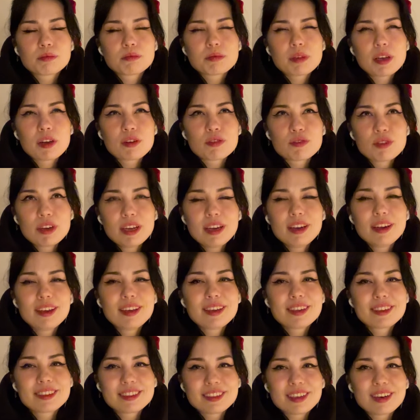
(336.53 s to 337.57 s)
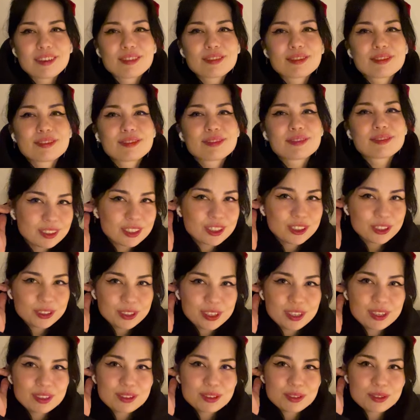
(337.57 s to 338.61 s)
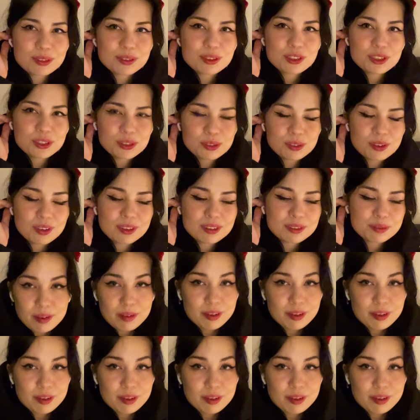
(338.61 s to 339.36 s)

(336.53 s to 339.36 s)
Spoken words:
A really tough cookie to chew on.